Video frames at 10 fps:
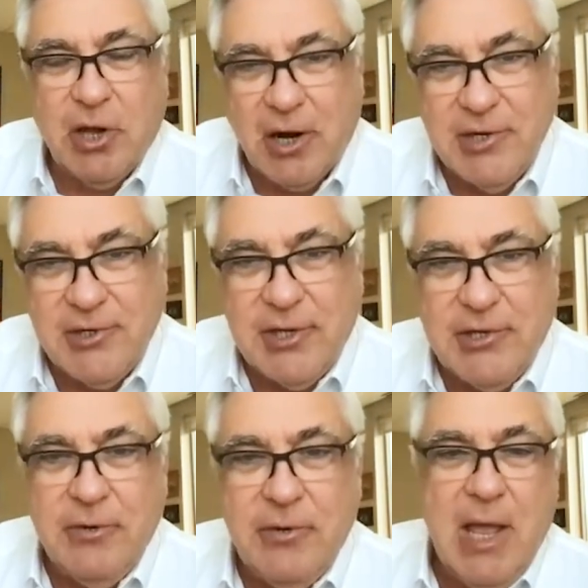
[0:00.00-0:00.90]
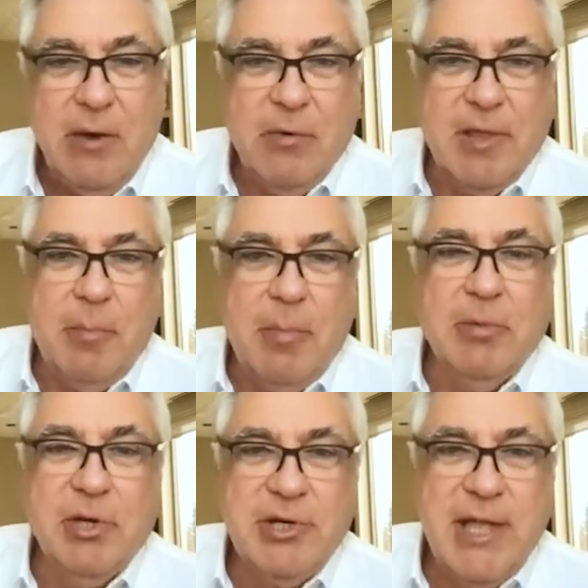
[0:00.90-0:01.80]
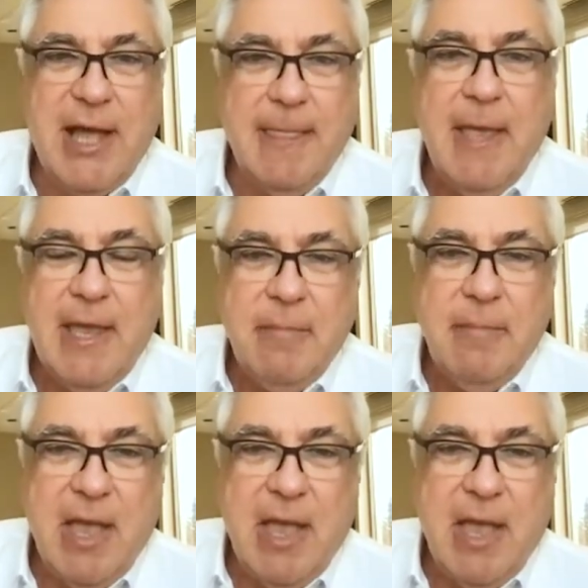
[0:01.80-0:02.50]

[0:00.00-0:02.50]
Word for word: Heart Institute, where they published that it may